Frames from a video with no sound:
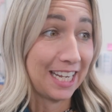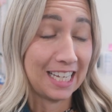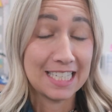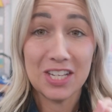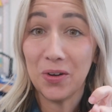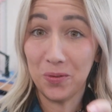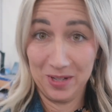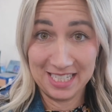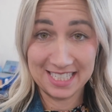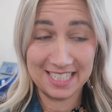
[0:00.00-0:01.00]
is
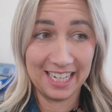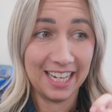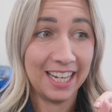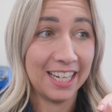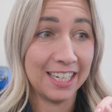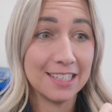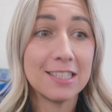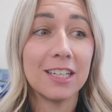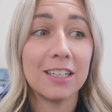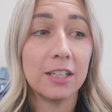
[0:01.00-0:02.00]

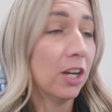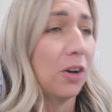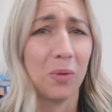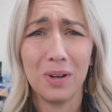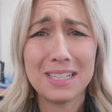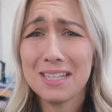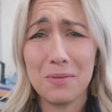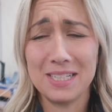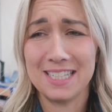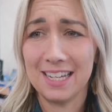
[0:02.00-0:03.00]
Wednesday. No, it's
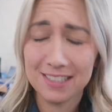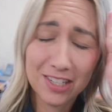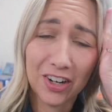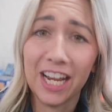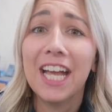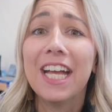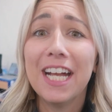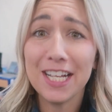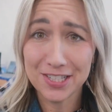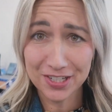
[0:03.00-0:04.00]
not Wednesday, sorry.
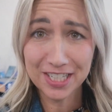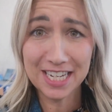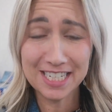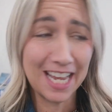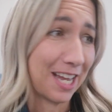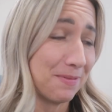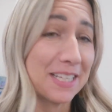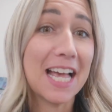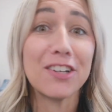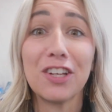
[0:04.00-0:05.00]
It's cooking day, but
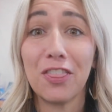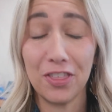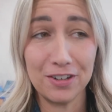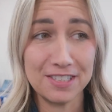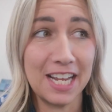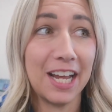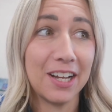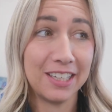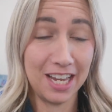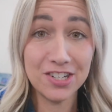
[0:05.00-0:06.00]
it's actually
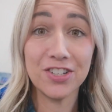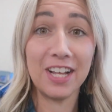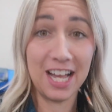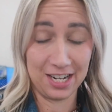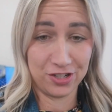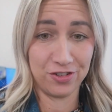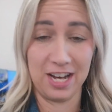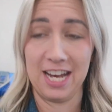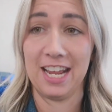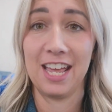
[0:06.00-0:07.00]
Thursday. Yesterday I had a
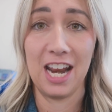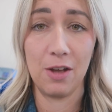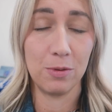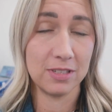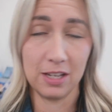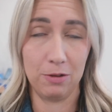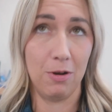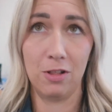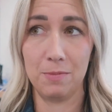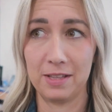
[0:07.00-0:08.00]
training, and I will tell you
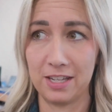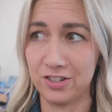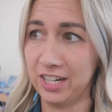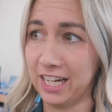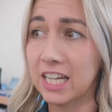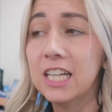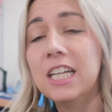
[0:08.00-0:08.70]
all about that training